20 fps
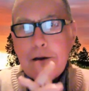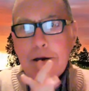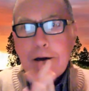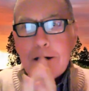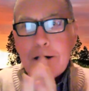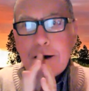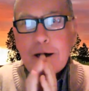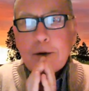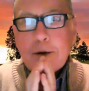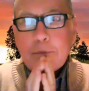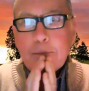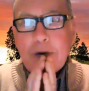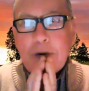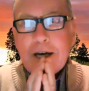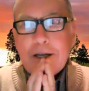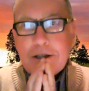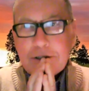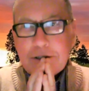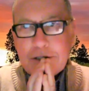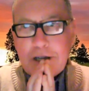
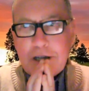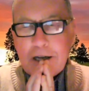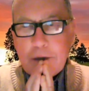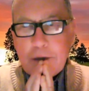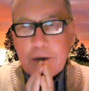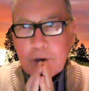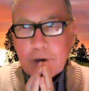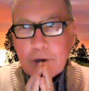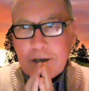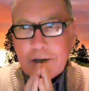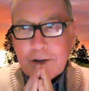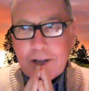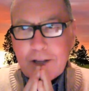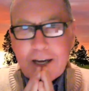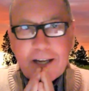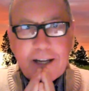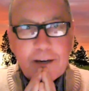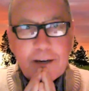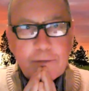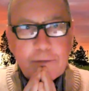Mine isn't anywhere near
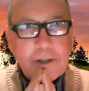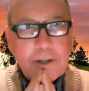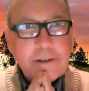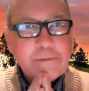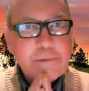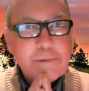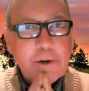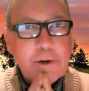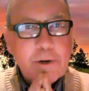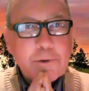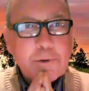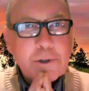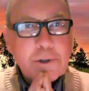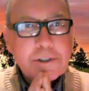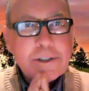that heavy, of course.